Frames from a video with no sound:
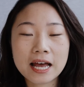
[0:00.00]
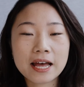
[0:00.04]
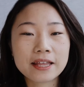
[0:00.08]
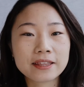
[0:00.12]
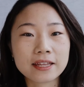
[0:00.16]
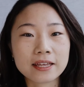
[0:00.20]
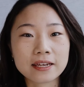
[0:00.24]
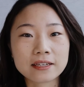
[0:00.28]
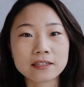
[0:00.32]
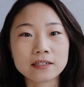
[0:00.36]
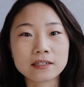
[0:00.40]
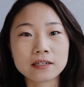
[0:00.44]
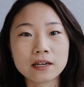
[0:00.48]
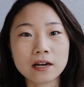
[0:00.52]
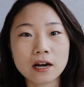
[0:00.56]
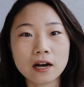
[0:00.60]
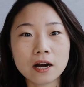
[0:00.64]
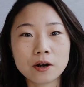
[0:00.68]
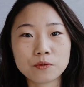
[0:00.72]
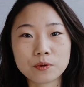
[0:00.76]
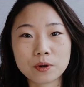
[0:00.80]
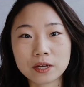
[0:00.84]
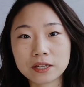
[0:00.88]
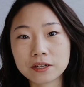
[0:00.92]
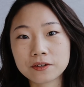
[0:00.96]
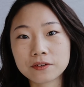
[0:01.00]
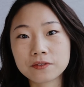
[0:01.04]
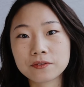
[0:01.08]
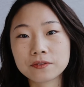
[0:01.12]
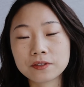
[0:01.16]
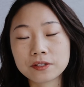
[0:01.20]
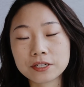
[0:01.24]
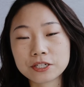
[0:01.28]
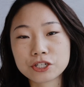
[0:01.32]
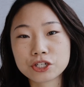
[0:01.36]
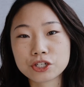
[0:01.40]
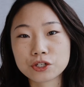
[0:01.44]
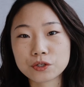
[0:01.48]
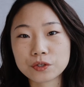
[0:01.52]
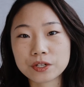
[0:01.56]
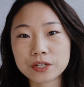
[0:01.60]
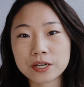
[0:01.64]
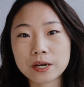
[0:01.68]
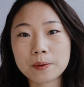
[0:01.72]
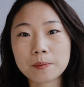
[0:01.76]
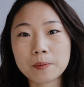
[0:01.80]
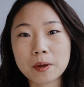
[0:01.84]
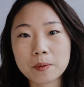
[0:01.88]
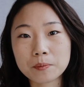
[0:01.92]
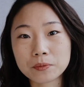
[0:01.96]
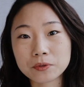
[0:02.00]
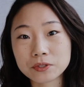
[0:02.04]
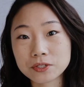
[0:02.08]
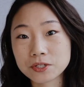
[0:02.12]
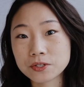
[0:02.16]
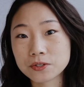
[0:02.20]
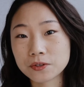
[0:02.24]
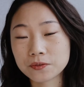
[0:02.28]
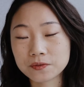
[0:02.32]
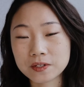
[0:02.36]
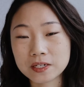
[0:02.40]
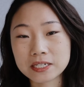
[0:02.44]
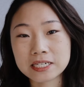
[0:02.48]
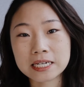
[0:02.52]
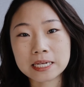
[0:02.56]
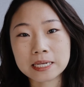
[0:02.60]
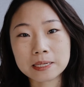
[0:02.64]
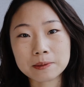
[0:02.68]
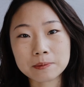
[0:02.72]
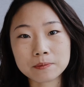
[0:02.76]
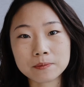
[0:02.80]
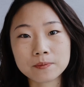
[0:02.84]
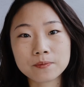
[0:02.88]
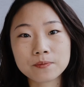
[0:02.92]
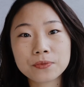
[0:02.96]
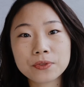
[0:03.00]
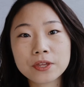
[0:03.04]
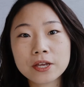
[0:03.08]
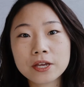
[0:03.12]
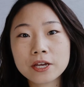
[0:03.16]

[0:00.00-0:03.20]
than a relatively junior members of the team.